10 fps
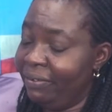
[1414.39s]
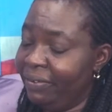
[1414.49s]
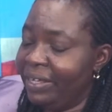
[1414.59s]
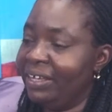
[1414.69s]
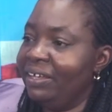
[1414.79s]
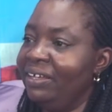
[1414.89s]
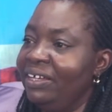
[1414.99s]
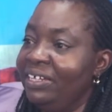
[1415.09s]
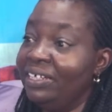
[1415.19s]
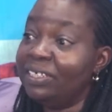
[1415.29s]
Okay.
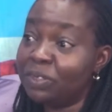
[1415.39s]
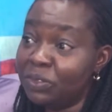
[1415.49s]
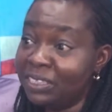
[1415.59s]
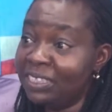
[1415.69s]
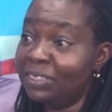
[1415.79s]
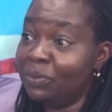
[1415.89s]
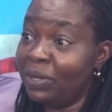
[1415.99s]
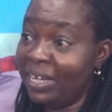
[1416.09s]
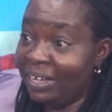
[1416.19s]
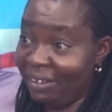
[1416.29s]
He's written the
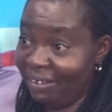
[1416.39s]
work.